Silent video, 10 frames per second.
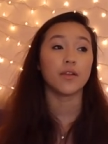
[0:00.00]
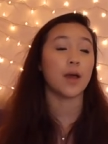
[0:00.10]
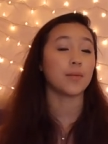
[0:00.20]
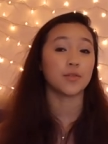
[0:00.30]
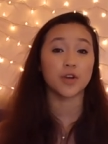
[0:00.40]

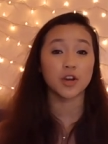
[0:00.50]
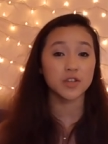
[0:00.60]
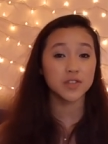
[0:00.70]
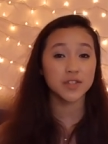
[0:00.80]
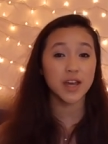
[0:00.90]
I mean,
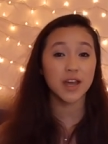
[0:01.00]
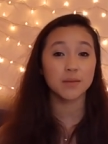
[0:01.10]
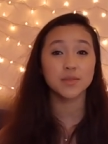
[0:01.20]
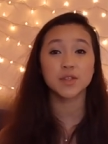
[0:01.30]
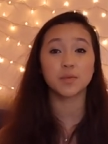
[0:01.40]
rehearsal
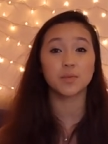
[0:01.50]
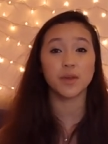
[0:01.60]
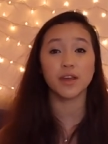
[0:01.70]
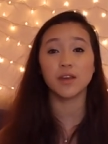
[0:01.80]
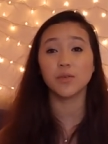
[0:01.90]
times,
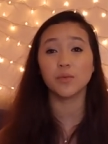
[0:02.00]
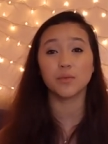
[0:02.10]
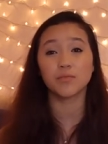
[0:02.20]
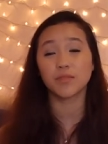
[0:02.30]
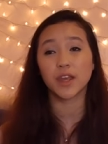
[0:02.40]
we,
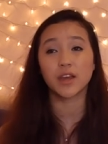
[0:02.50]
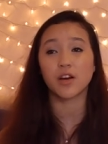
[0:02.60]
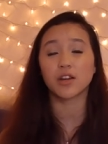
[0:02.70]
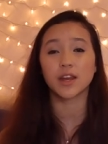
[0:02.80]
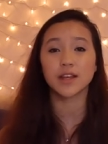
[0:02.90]
like,
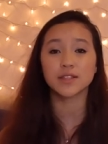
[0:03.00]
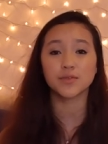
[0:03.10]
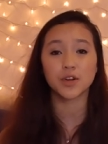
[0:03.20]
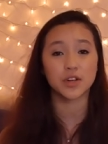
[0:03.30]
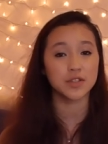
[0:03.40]
on nights
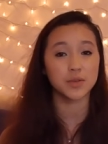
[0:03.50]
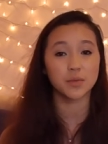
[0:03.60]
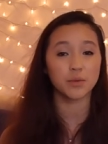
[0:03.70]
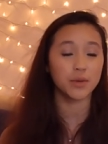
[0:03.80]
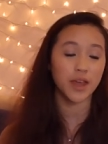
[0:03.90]
of rehearsal,
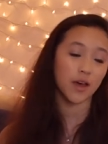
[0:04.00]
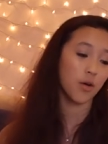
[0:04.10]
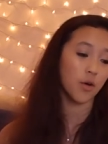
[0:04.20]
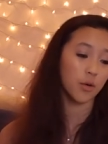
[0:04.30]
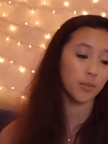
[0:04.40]
we will get
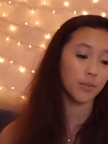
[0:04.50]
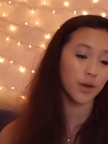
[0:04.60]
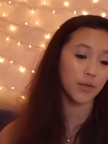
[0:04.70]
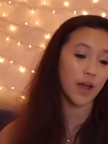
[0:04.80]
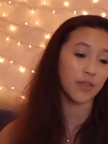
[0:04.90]
home
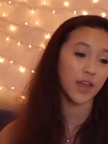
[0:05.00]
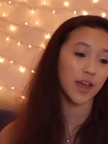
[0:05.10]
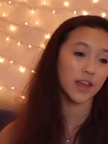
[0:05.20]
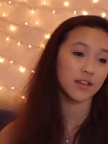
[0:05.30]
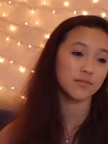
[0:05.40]
around,
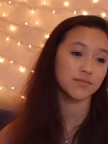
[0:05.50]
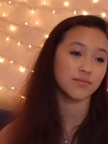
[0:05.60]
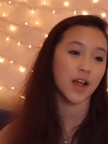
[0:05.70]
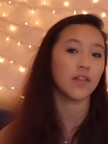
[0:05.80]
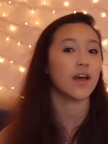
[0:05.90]
like,
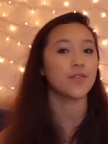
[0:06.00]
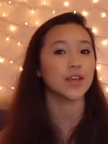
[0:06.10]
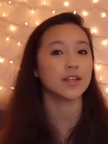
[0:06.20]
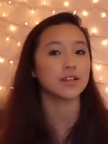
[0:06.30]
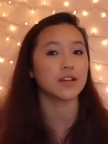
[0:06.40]

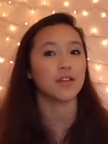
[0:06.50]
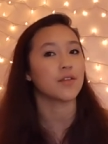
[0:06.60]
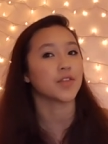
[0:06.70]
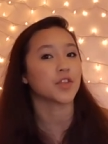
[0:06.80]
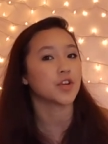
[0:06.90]
11,
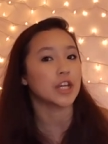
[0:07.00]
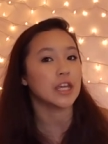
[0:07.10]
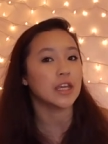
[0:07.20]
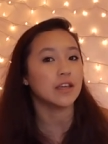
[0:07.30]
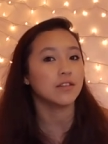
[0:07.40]

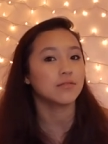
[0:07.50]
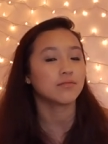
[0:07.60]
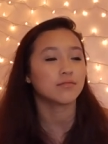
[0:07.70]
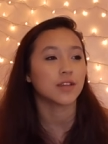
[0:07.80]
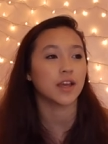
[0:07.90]
11.30.
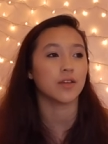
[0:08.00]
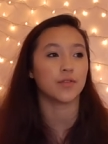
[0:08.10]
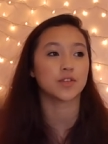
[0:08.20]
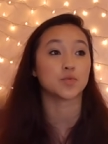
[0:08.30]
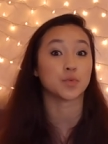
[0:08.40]
Like
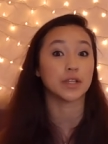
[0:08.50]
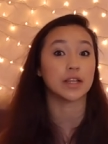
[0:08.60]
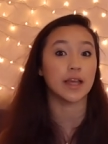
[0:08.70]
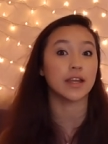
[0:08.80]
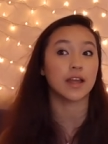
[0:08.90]
if it's a really
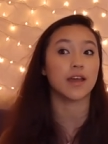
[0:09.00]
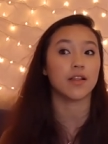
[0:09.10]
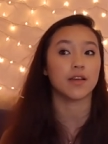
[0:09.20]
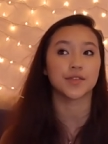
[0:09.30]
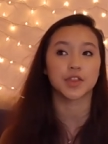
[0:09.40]
late night,
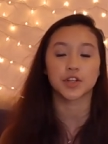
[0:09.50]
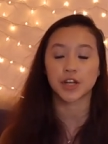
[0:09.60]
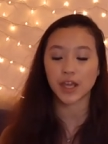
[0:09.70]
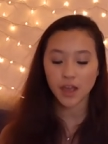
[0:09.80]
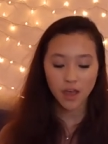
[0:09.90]
11.30.
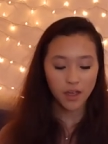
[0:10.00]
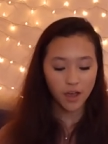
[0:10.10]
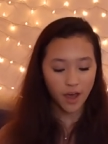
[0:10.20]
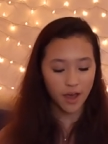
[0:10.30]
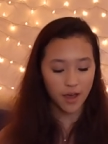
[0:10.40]

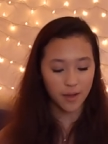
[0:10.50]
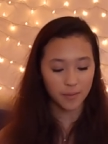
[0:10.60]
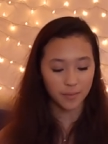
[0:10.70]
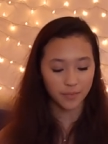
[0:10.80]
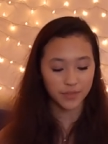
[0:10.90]

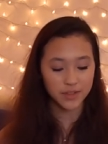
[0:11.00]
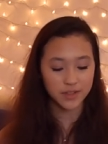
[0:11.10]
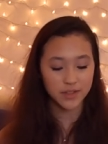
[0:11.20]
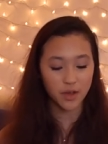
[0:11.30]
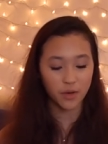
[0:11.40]
Um,
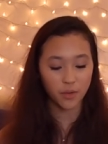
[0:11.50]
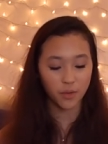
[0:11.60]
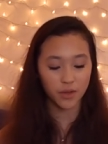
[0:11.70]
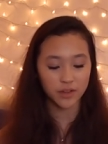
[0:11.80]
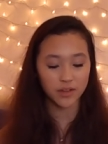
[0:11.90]

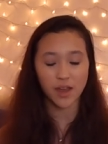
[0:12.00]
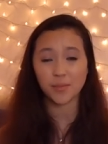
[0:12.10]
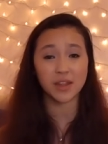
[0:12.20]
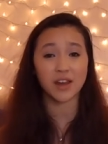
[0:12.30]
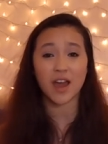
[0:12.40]
so,
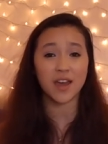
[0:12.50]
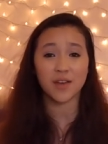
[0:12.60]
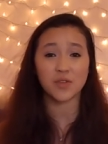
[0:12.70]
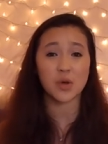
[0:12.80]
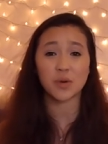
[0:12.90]
I mean, I
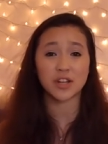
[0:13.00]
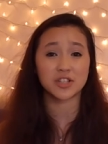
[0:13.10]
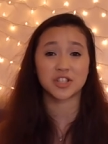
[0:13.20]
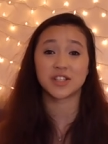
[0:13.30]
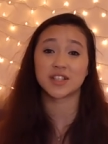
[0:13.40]
have no
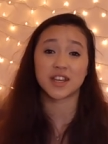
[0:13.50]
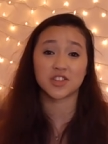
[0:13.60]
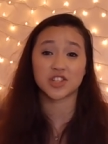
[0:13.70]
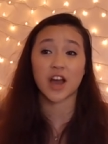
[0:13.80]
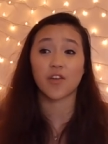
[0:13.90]
energy to take
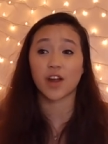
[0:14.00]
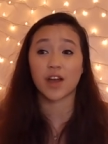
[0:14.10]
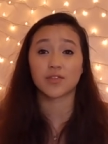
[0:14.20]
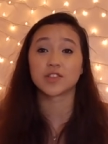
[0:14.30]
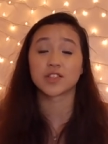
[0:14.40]
a shower
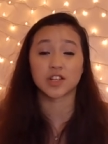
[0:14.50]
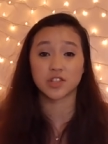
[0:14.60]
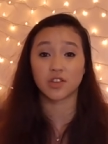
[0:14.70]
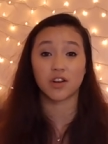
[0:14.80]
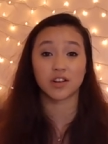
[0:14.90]
after
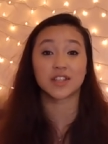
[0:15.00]
such a long